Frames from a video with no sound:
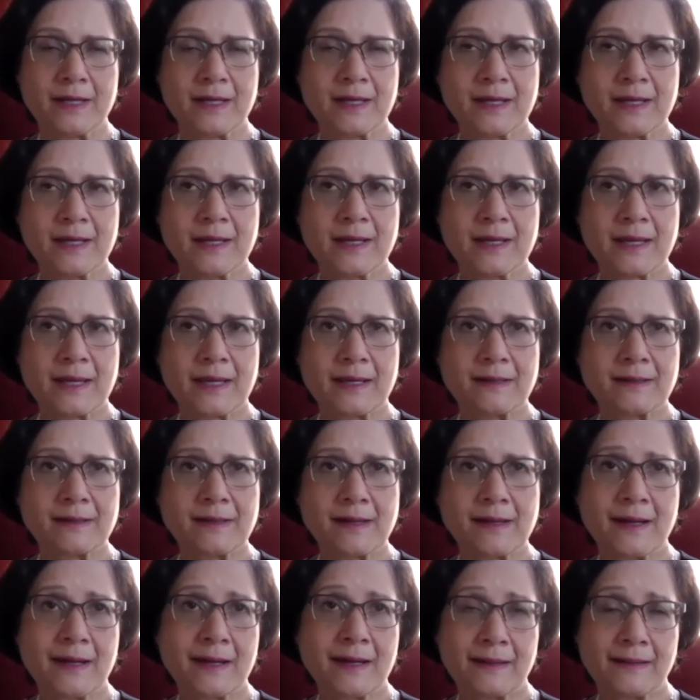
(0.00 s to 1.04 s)
And
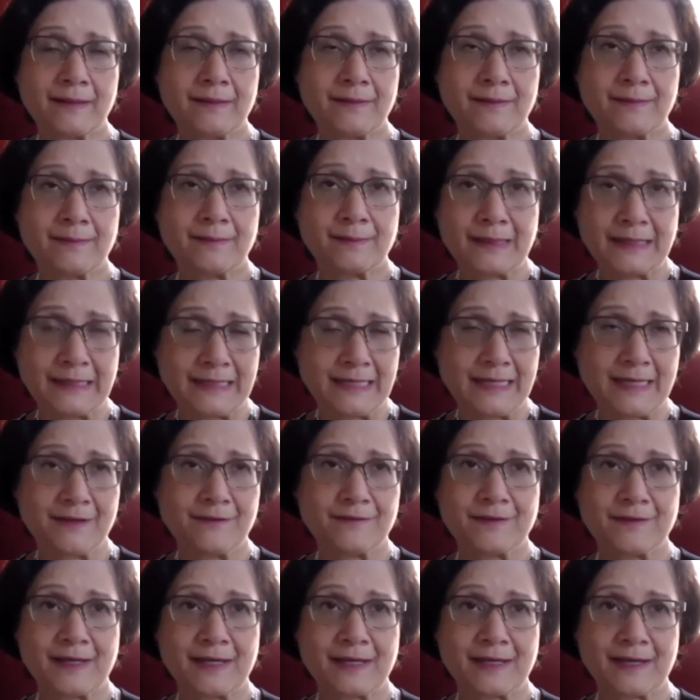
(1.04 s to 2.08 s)
I believe
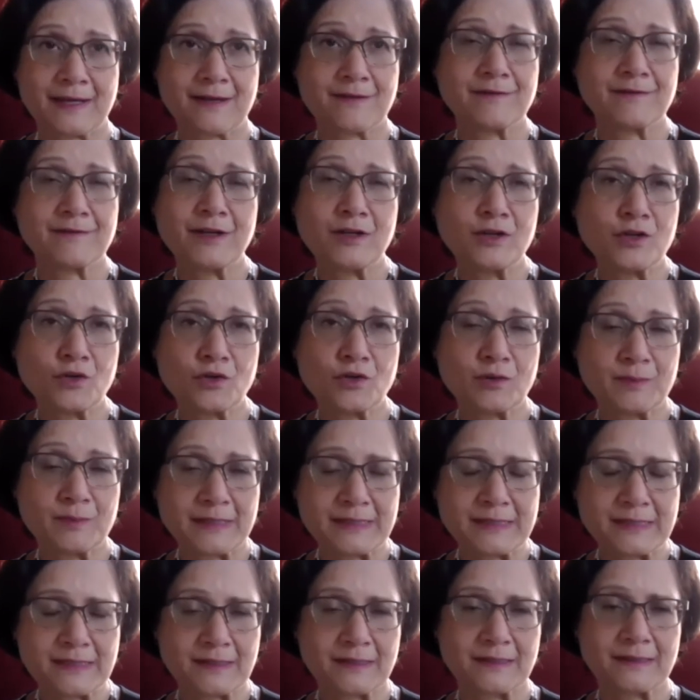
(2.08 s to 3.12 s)
that every
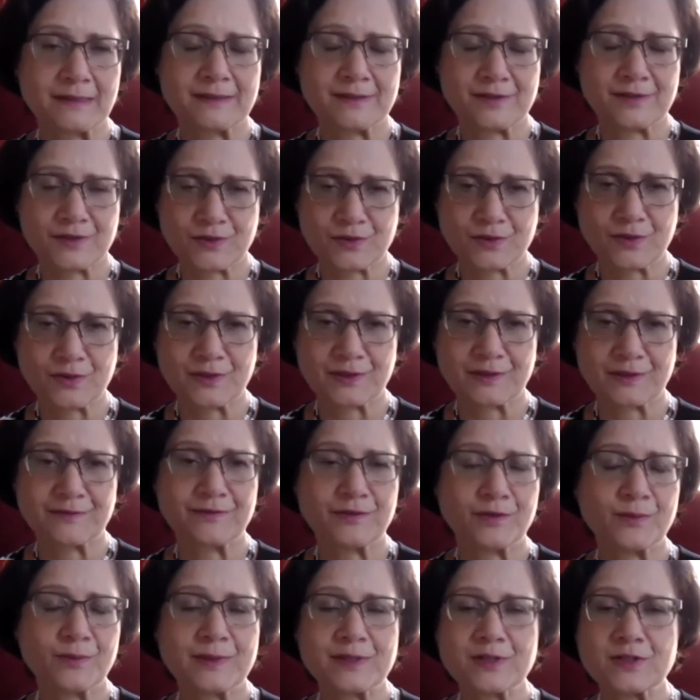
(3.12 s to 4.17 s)
neuromuscular disorder for
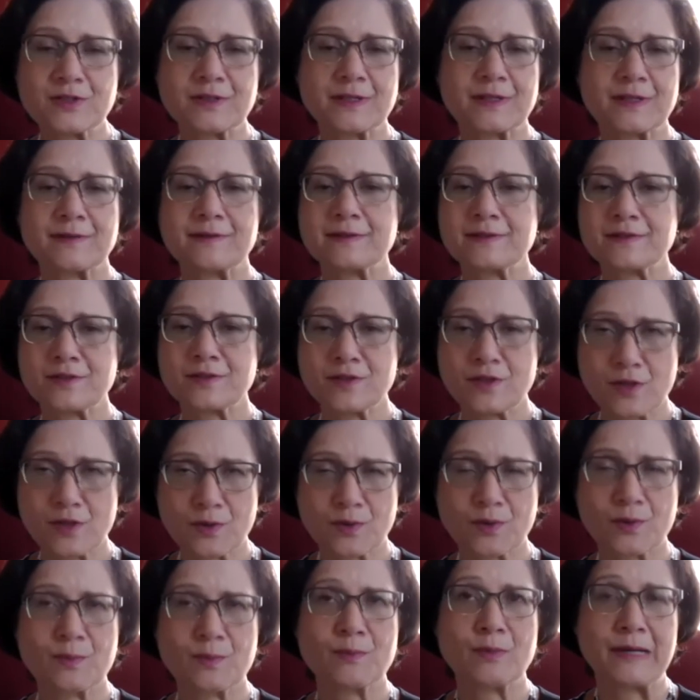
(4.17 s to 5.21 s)
which there is no
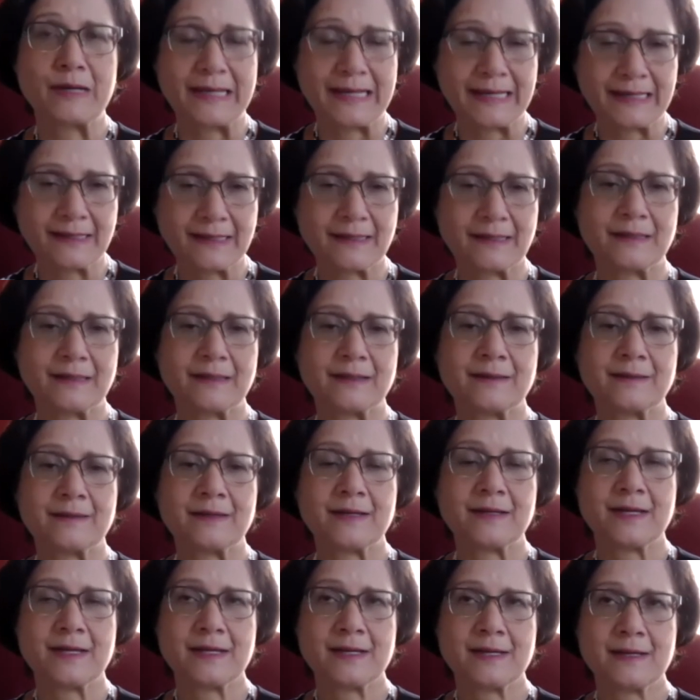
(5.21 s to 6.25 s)
molecular
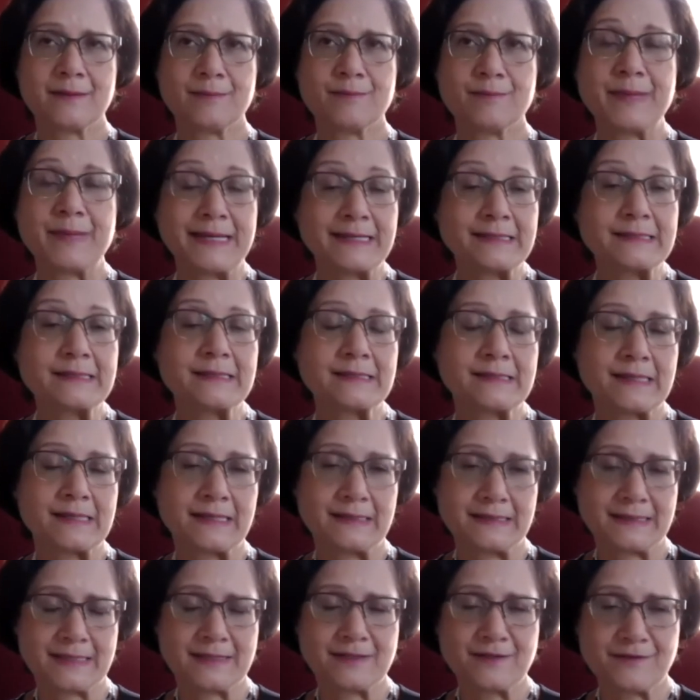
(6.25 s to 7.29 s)
basis
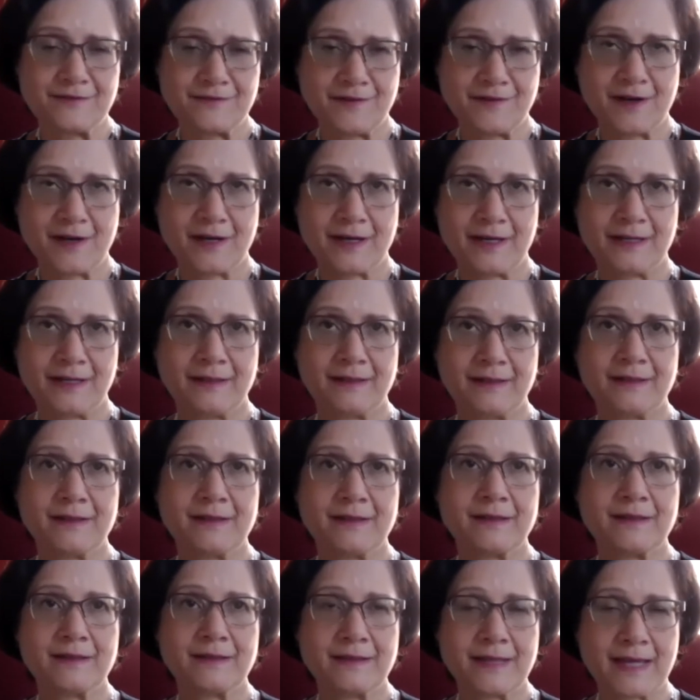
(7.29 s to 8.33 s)
identified,
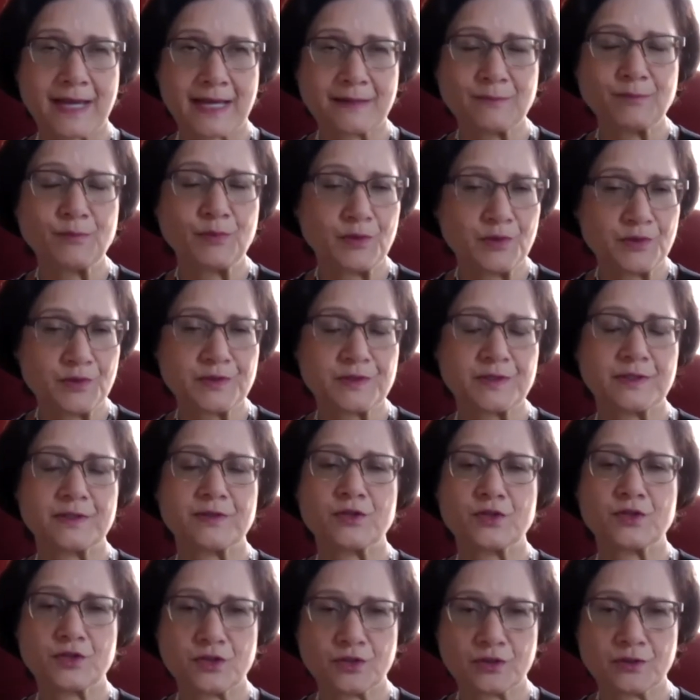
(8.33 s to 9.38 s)
that person
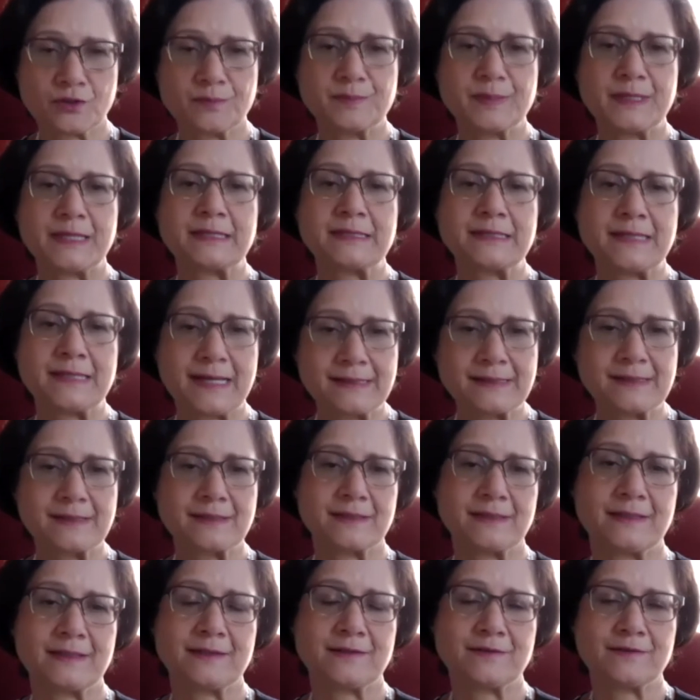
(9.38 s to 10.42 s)
should be
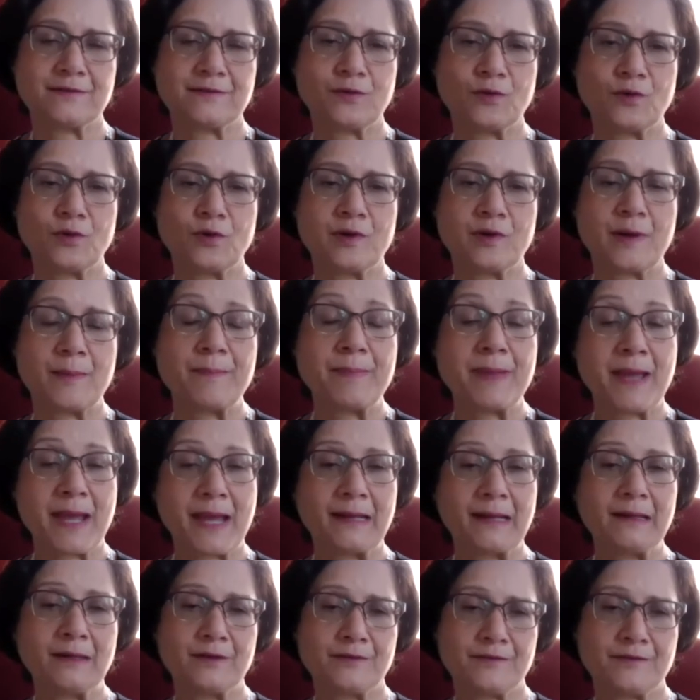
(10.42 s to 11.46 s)
tested for a panel
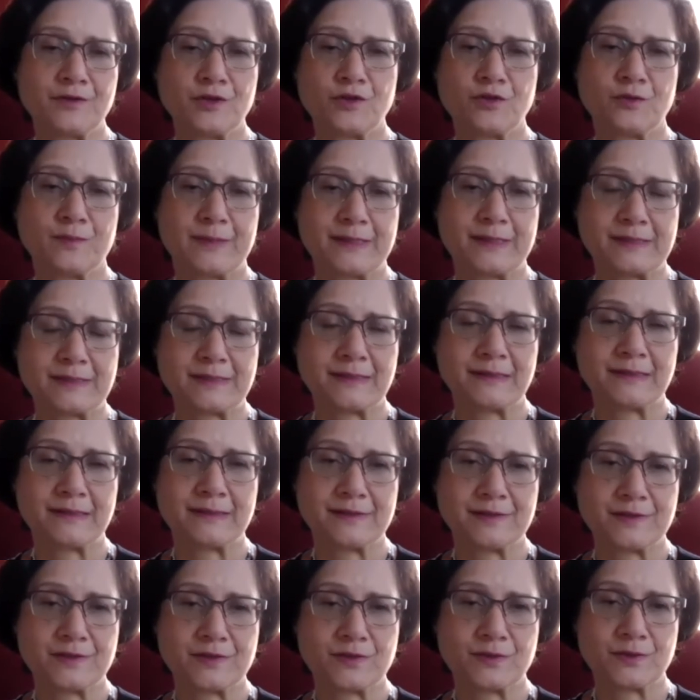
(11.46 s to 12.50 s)
of neuromuscular
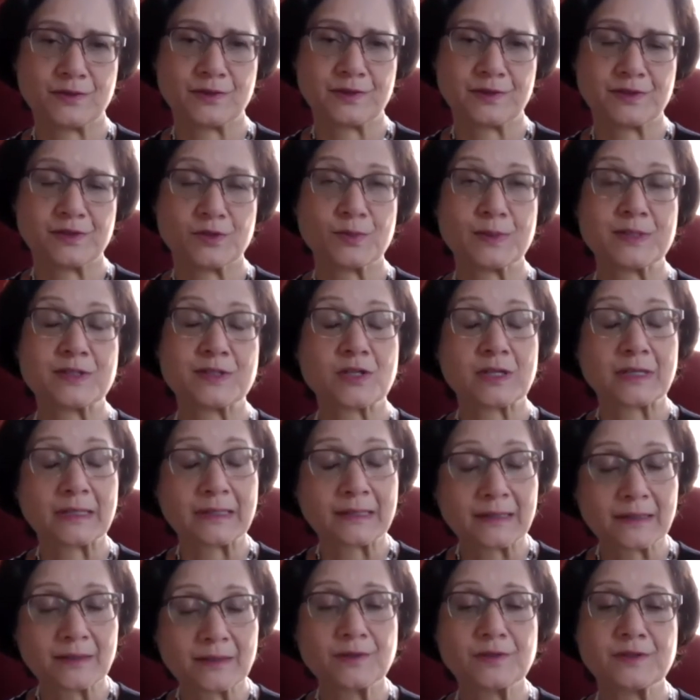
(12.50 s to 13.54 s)
disorders, which
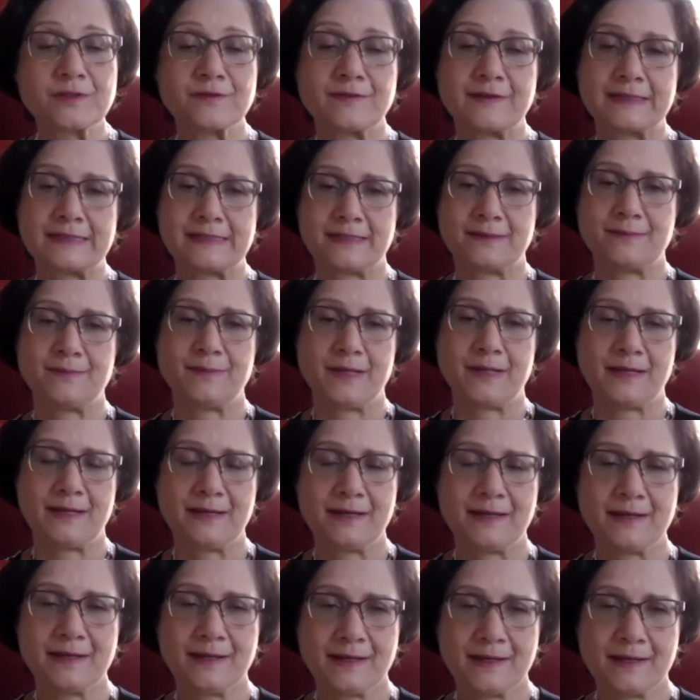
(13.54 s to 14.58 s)
includes VCP.
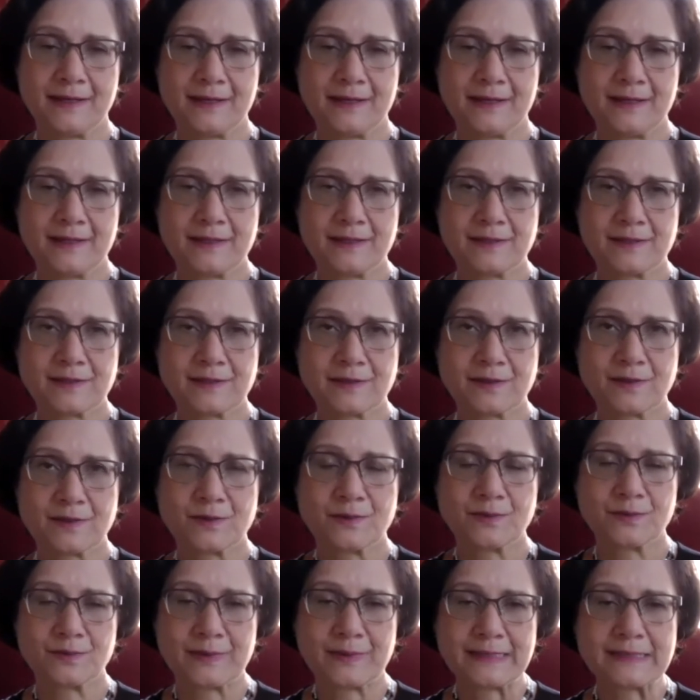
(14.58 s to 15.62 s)
So
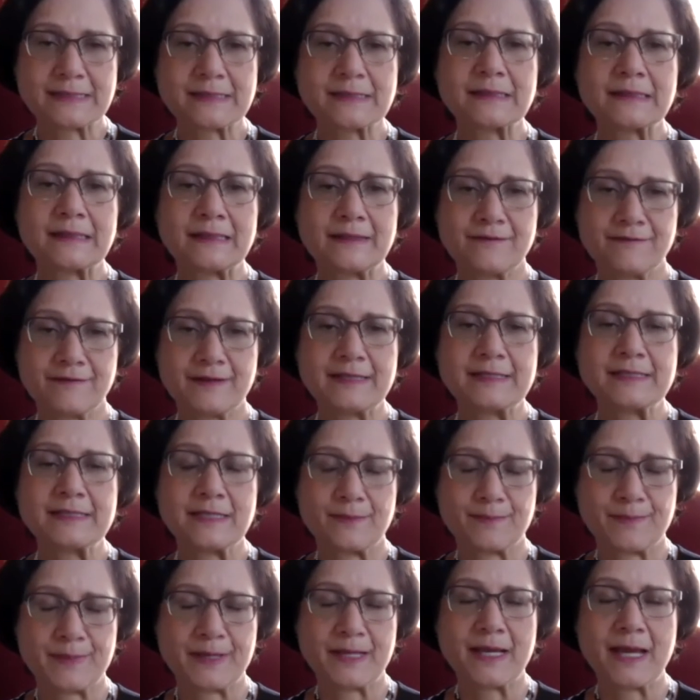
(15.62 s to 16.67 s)
recently,
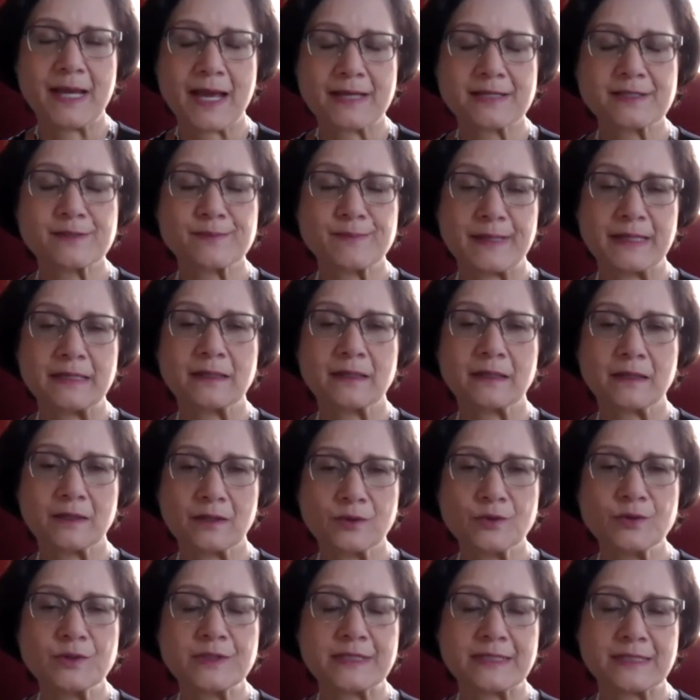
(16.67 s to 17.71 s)
VCP has been
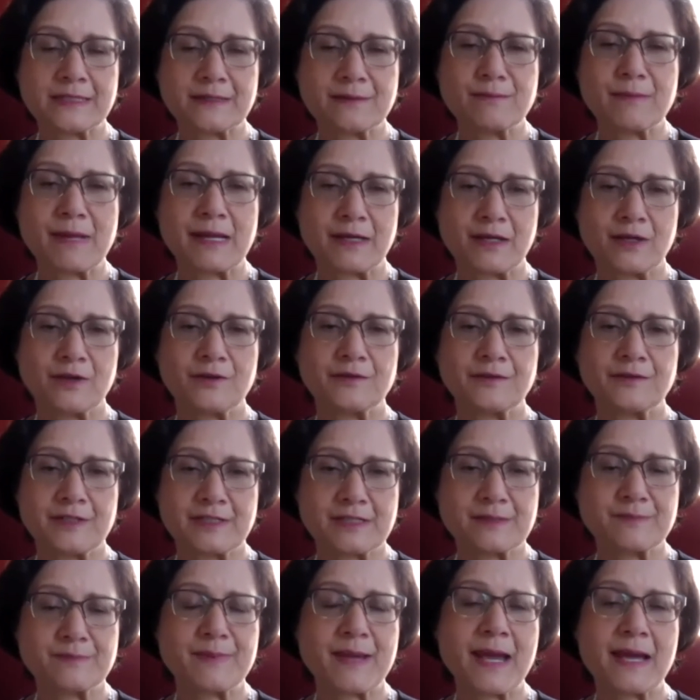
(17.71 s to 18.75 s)
included in many of these
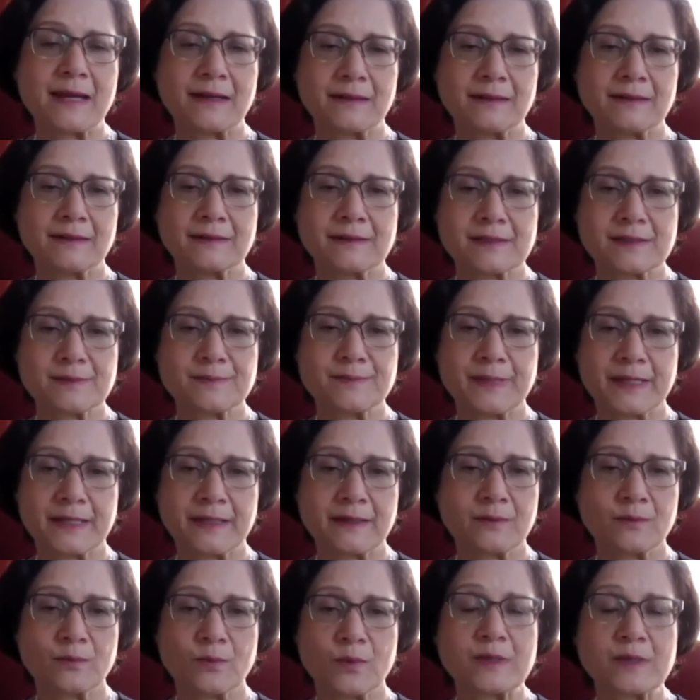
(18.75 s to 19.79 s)
panels, but it
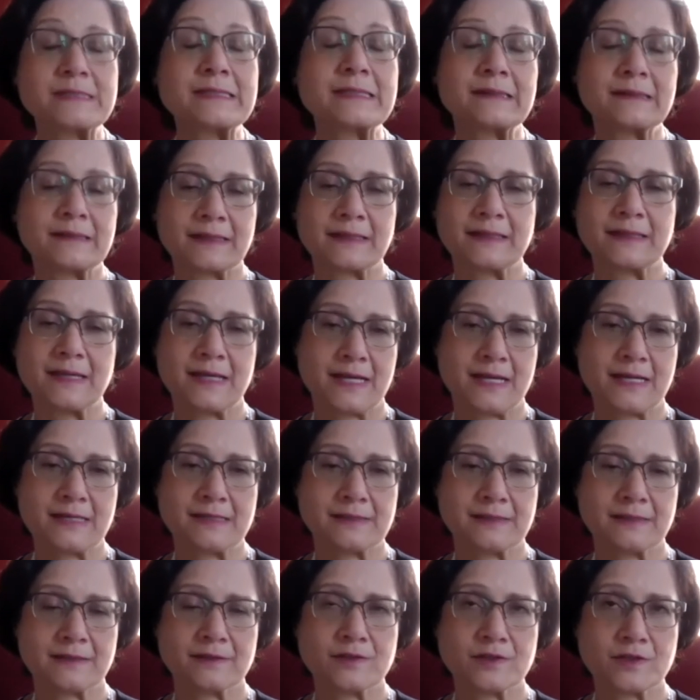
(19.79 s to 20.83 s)
wasn't the case.
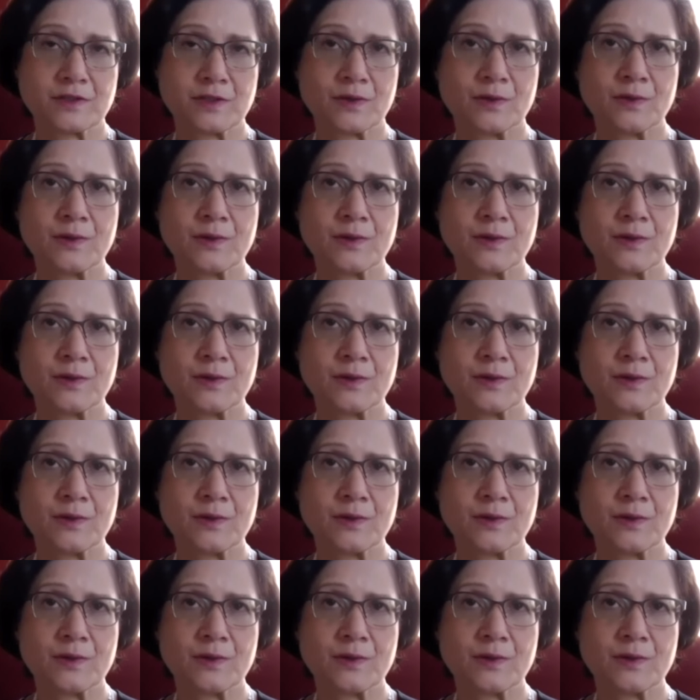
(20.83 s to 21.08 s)
And so